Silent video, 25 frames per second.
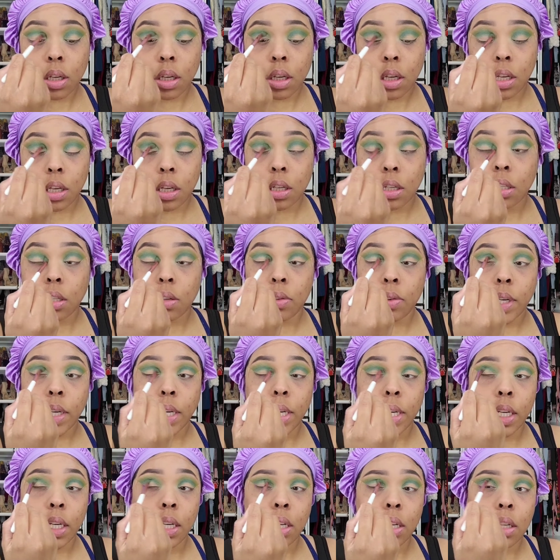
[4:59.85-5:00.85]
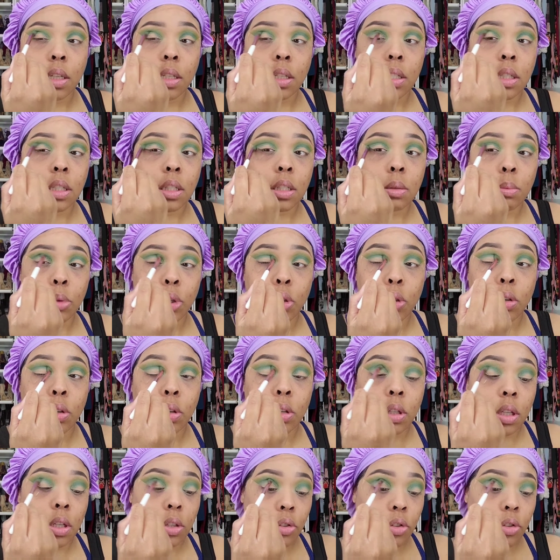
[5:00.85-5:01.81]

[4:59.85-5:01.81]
it is very smooth